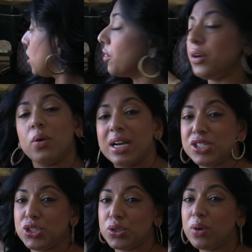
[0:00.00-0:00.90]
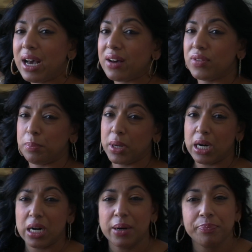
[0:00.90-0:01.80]
Although I do have the
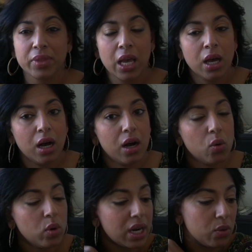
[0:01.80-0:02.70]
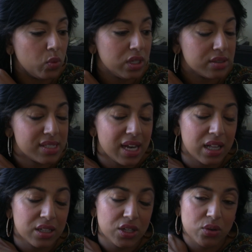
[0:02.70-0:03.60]
palm, uh, what I will
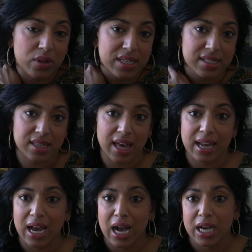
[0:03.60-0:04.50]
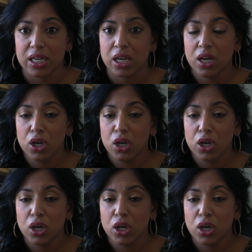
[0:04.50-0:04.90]
tell you is that I